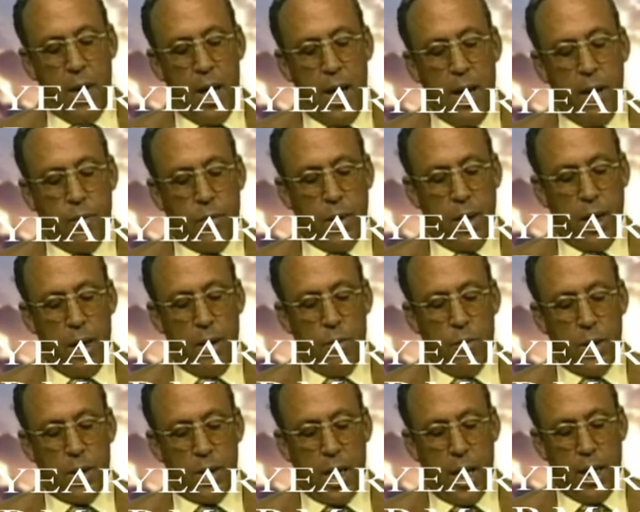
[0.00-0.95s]
The main
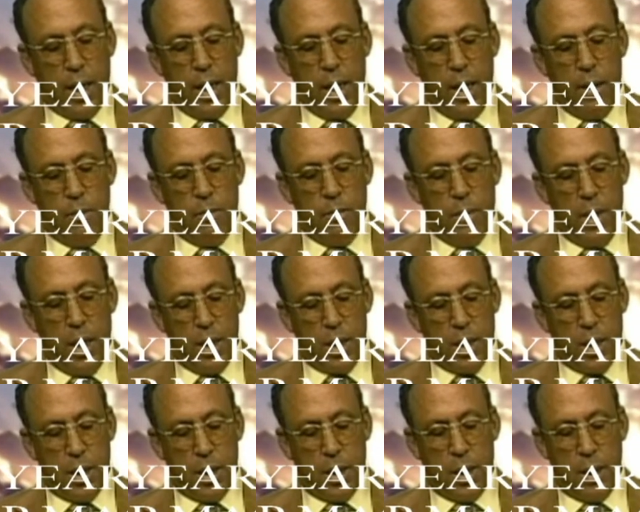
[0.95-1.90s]
thing which I keep
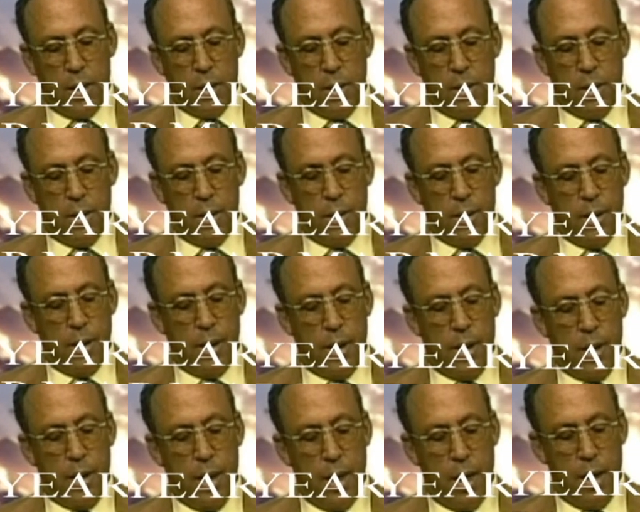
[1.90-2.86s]
mentioning
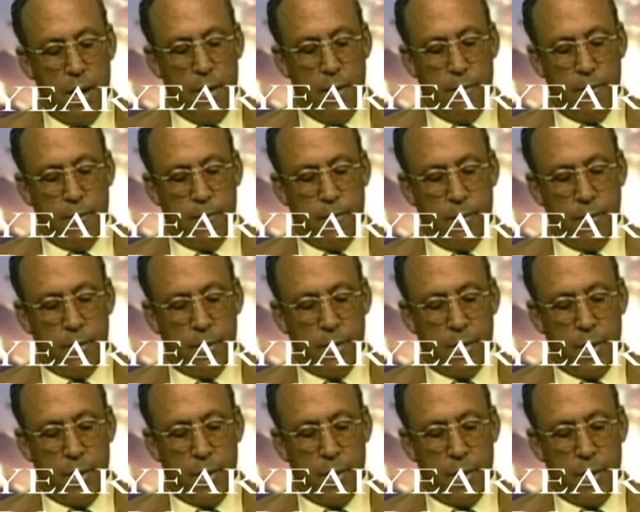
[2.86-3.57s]
enough